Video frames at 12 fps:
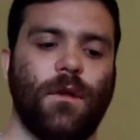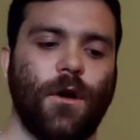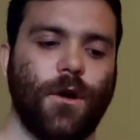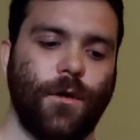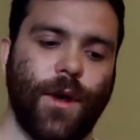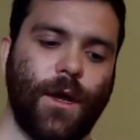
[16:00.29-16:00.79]

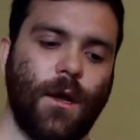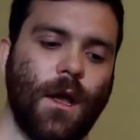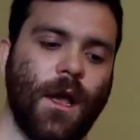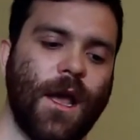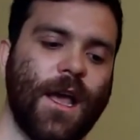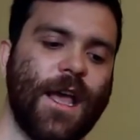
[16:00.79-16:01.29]
they're doing,
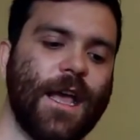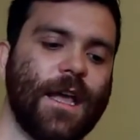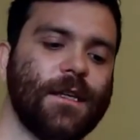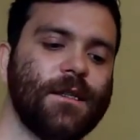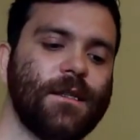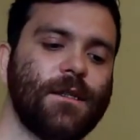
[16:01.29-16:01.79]

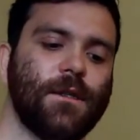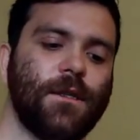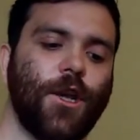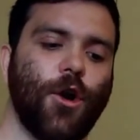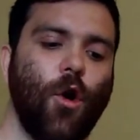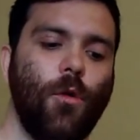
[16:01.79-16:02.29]
is,
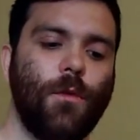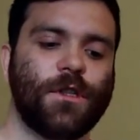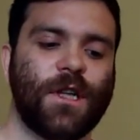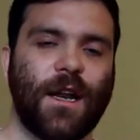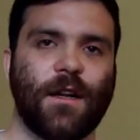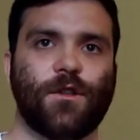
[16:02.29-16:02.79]

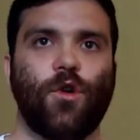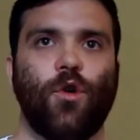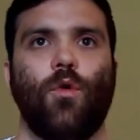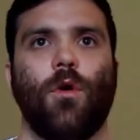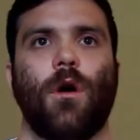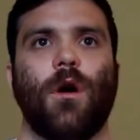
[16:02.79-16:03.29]
almost at its
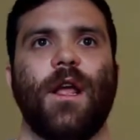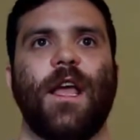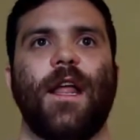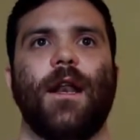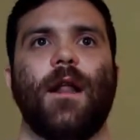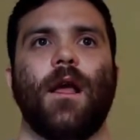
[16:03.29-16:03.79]
core,
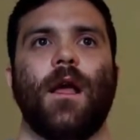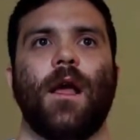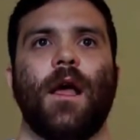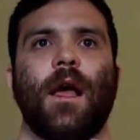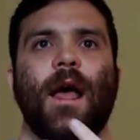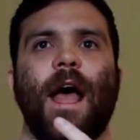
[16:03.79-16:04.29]
it
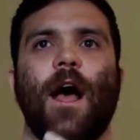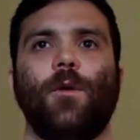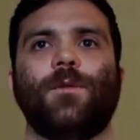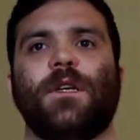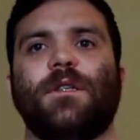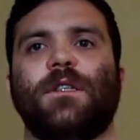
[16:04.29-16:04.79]

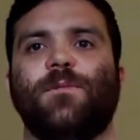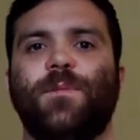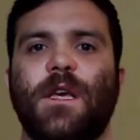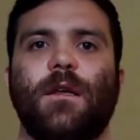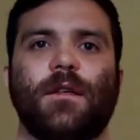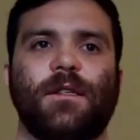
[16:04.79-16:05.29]
helps us
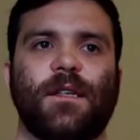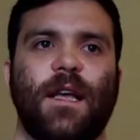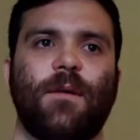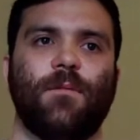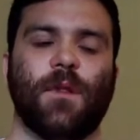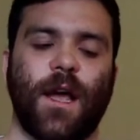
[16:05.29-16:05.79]
speak the
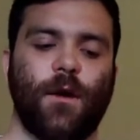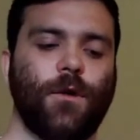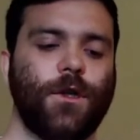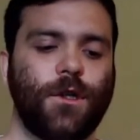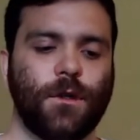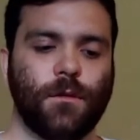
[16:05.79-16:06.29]
same
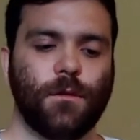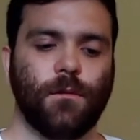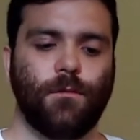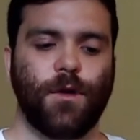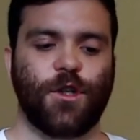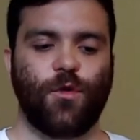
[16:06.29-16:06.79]
language
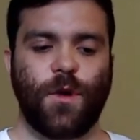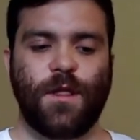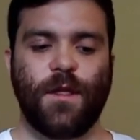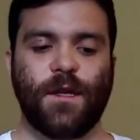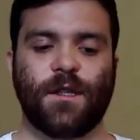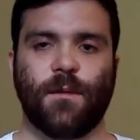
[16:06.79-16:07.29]

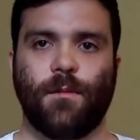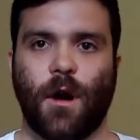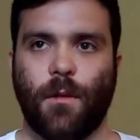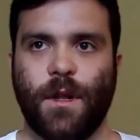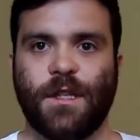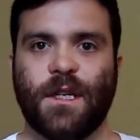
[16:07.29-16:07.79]
between these
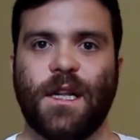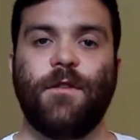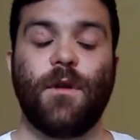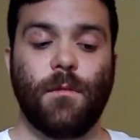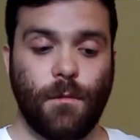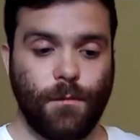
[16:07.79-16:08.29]
departments and
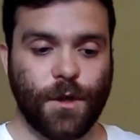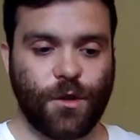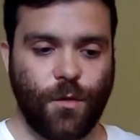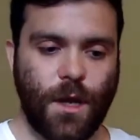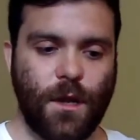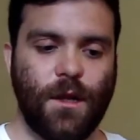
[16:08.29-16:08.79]
even
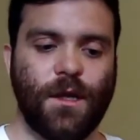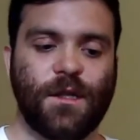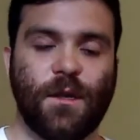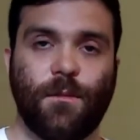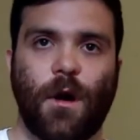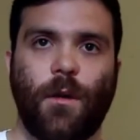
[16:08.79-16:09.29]
between these
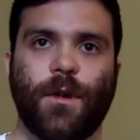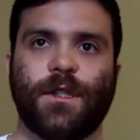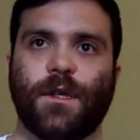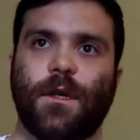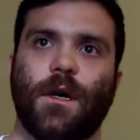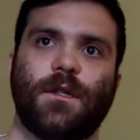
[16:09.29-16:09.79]
departments
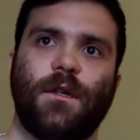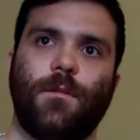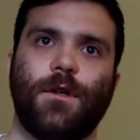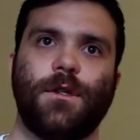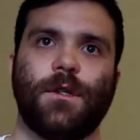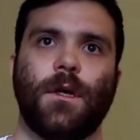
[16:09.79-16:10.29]
and
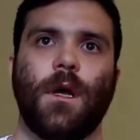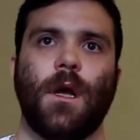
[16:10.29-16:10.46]
customers,